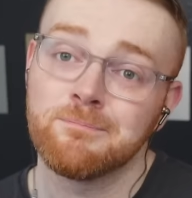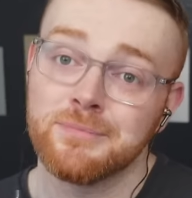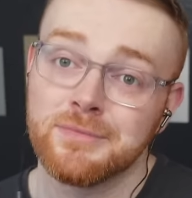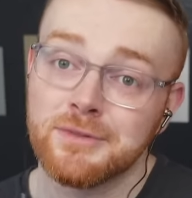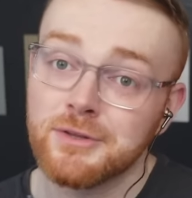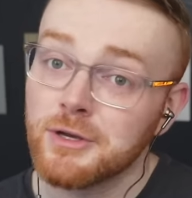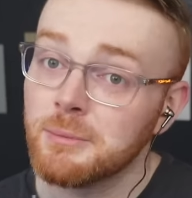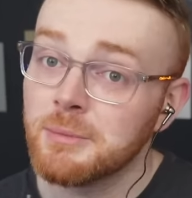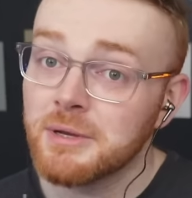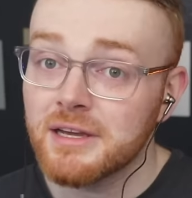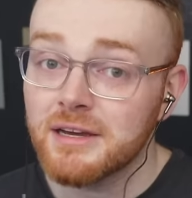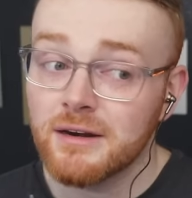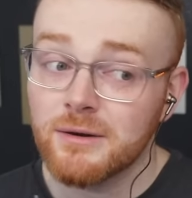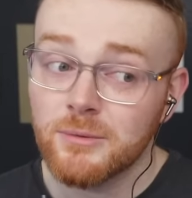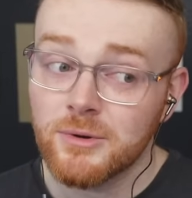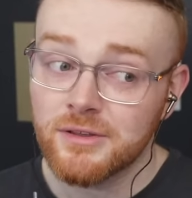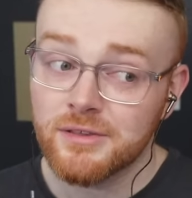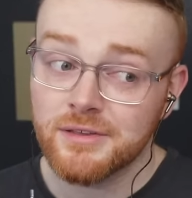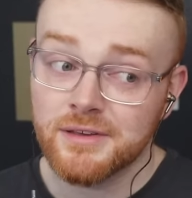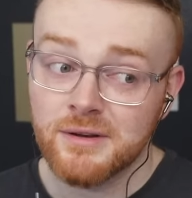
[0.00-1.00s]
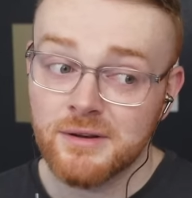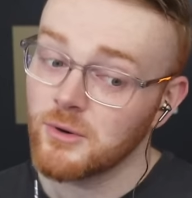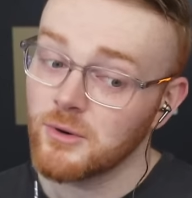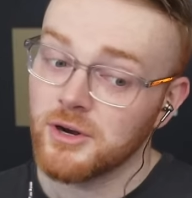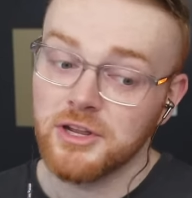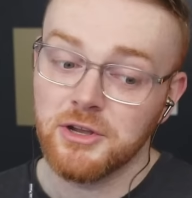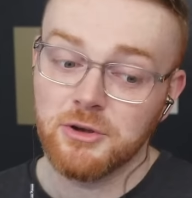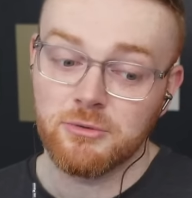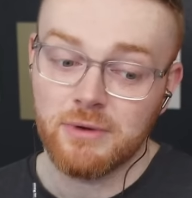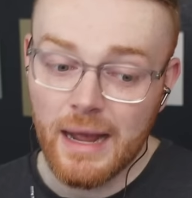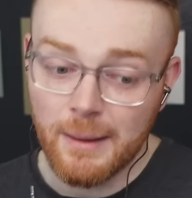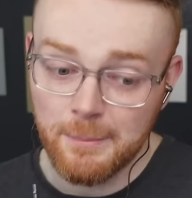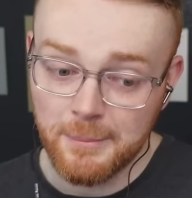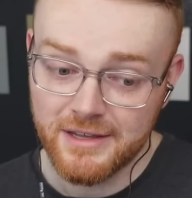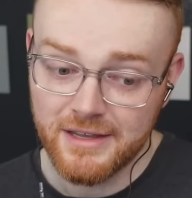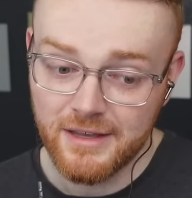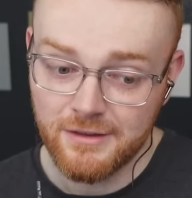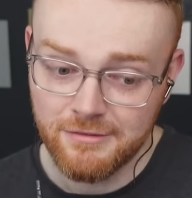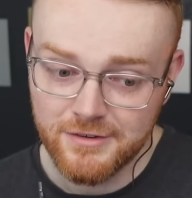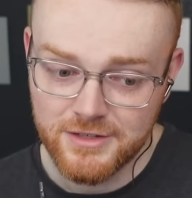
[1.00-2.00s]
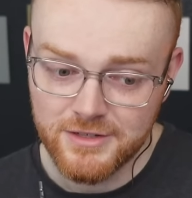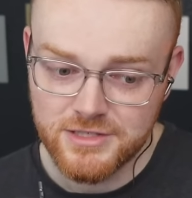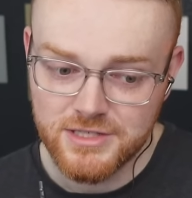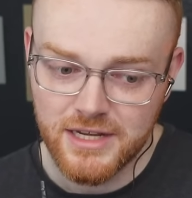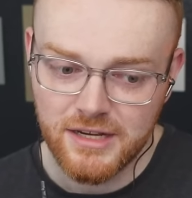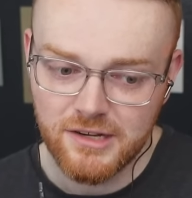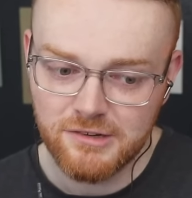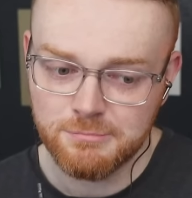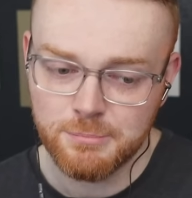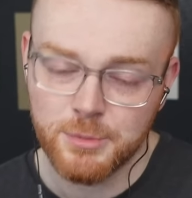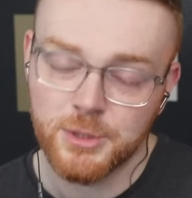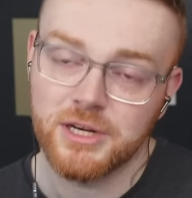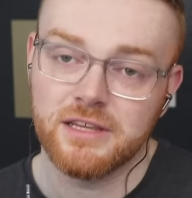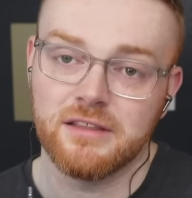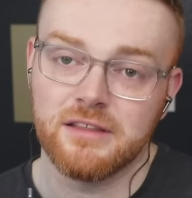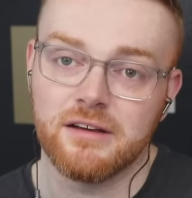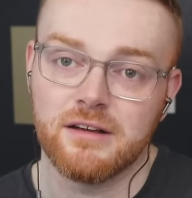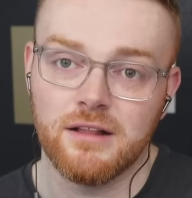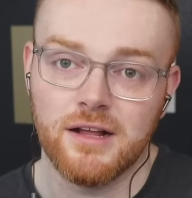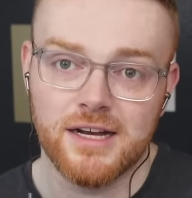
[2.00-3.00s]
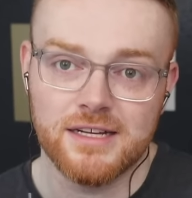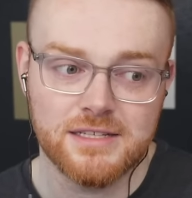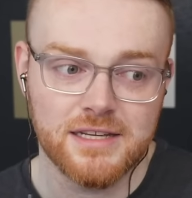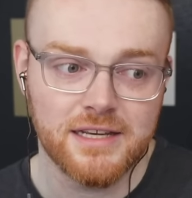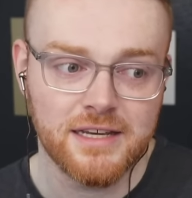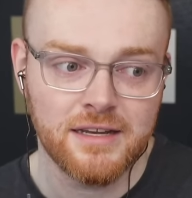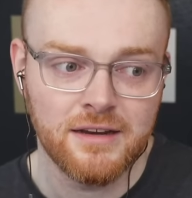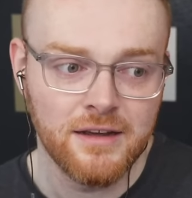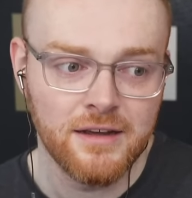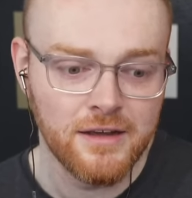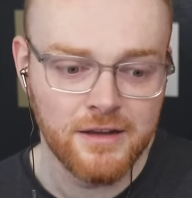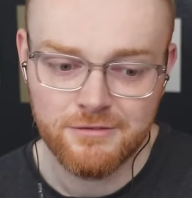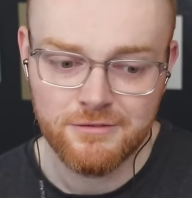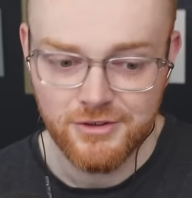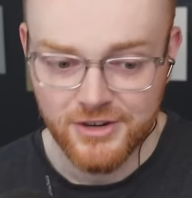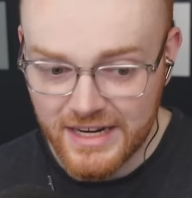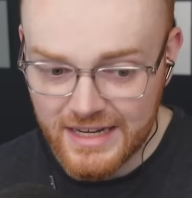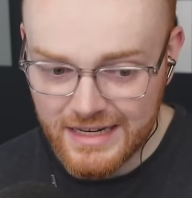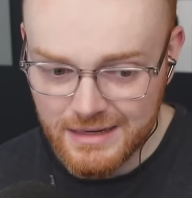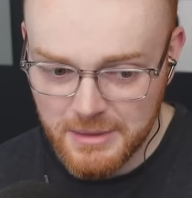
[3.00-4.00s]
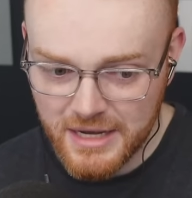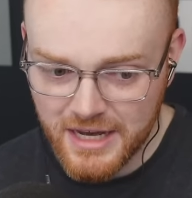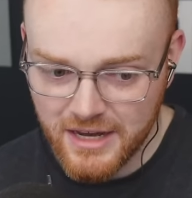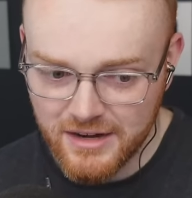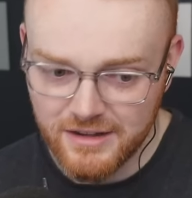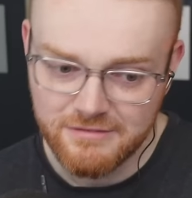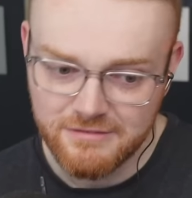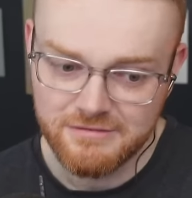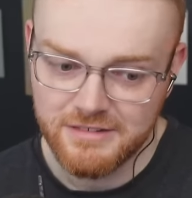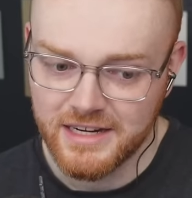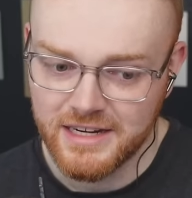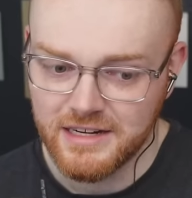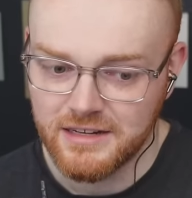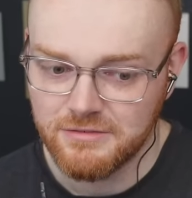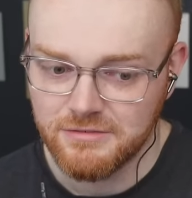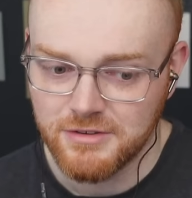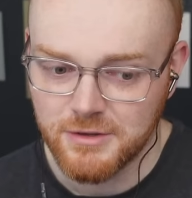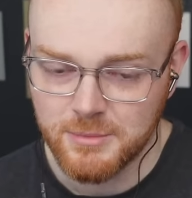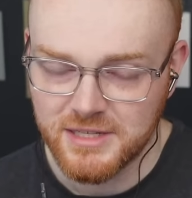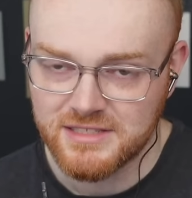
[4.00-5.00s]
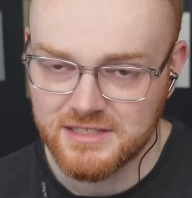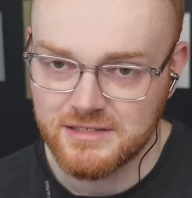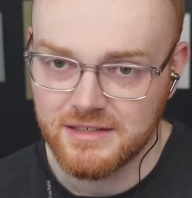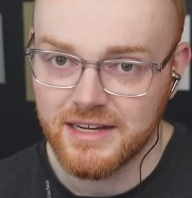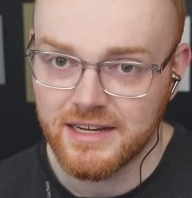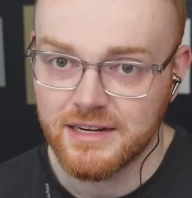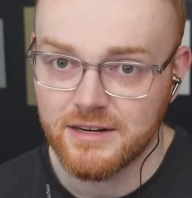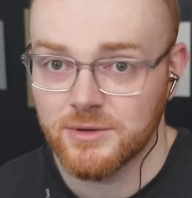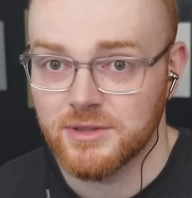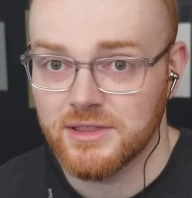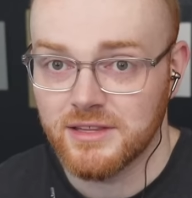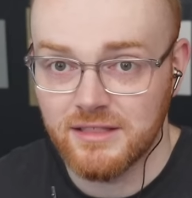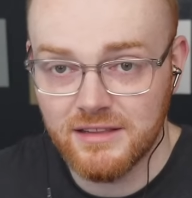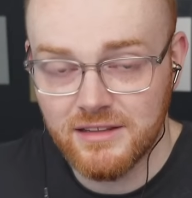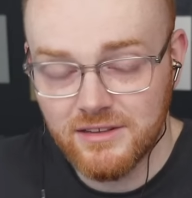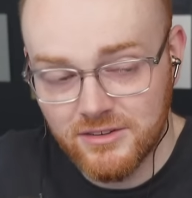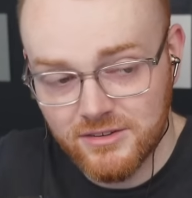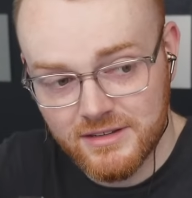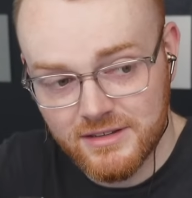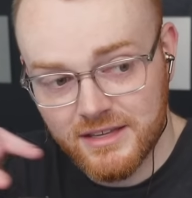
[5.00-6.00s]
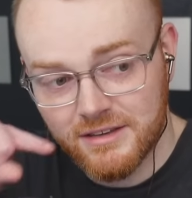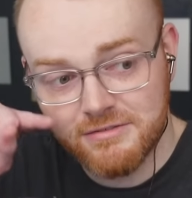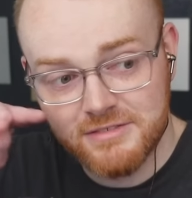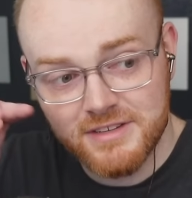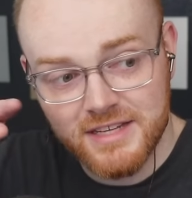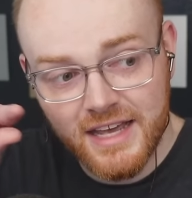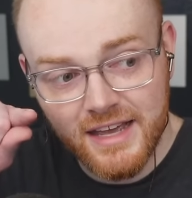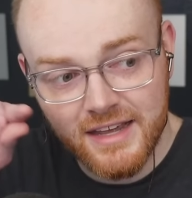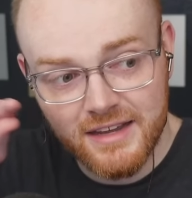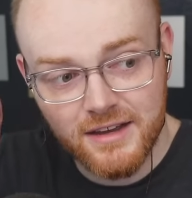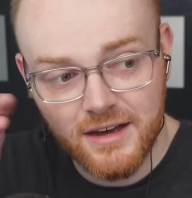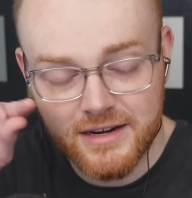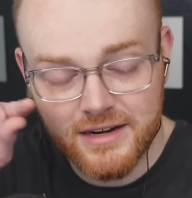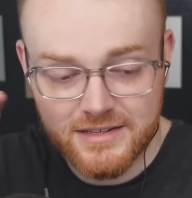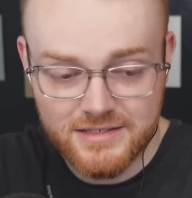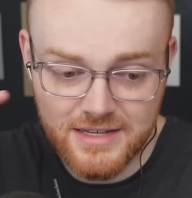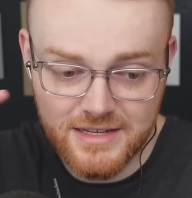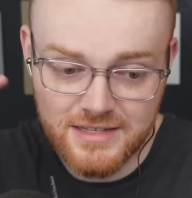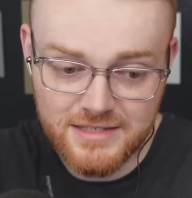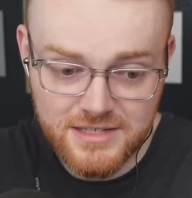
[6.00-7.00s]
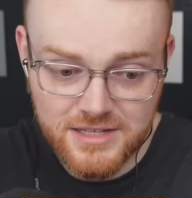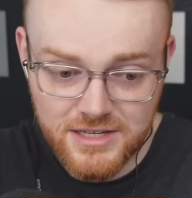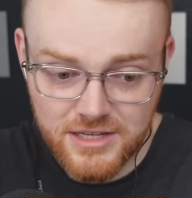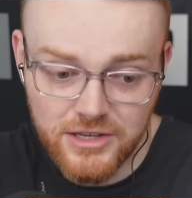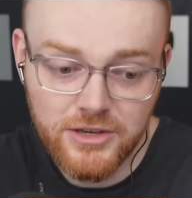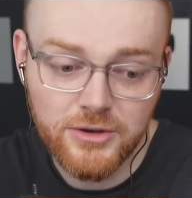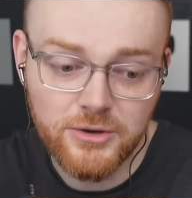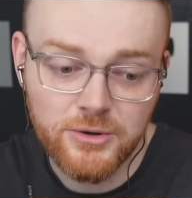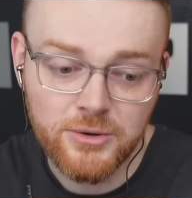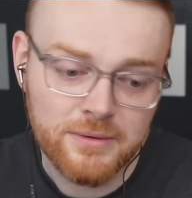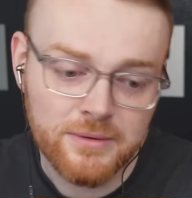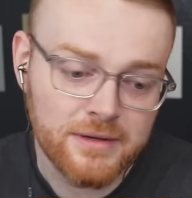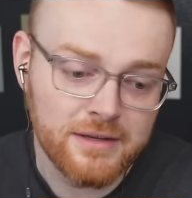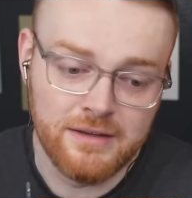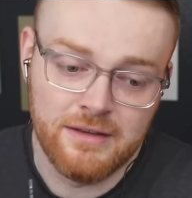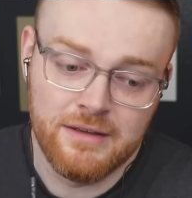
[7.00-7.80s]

could be kind of worth it. Or you wrap a gift for yourself, put it in the closet, forget about it, find it a few months later with a little gift tag on it, says to you.